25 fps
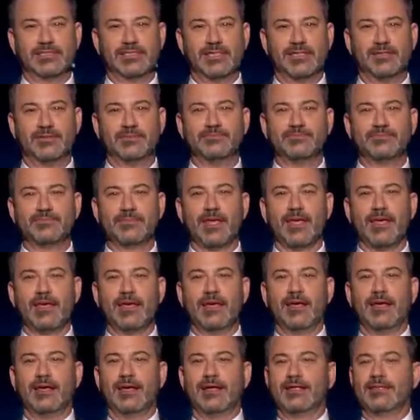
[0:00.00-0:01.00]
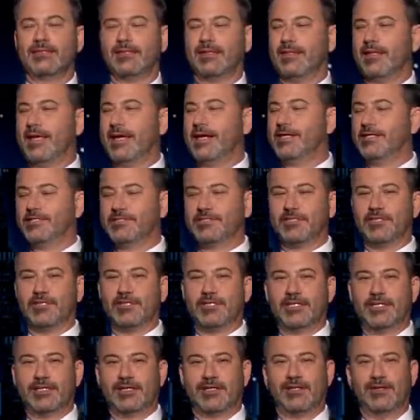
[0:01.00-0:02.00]
So the Lakers are
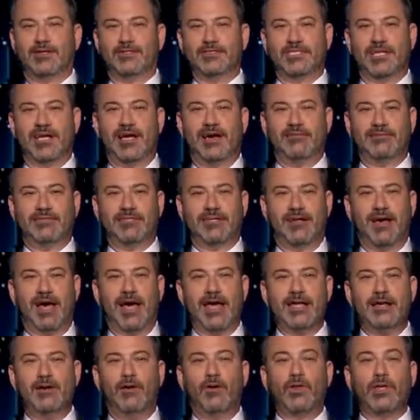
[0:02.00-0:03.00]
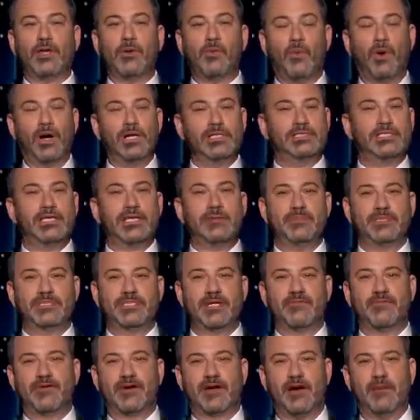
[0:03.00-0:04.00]
looking to close it out tonight. Only one team has
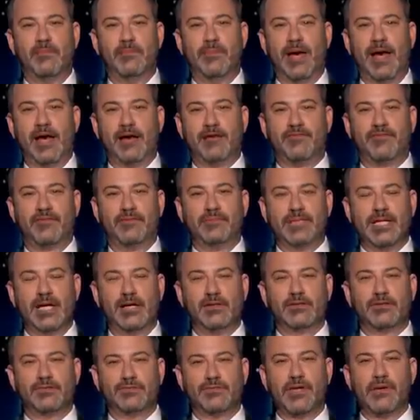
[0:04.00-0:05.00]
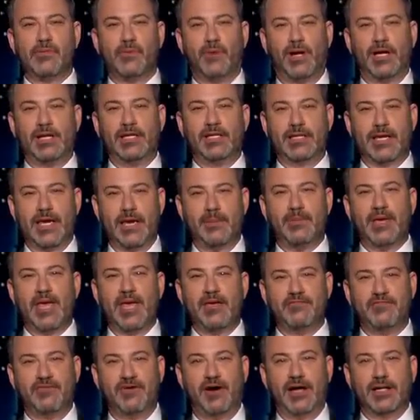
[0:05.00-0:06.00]
ever come back from down three one in the N B
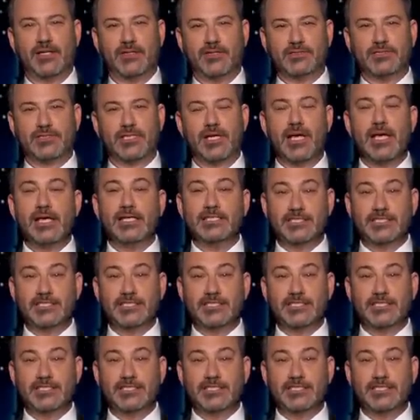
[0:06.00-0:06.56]
A Finals.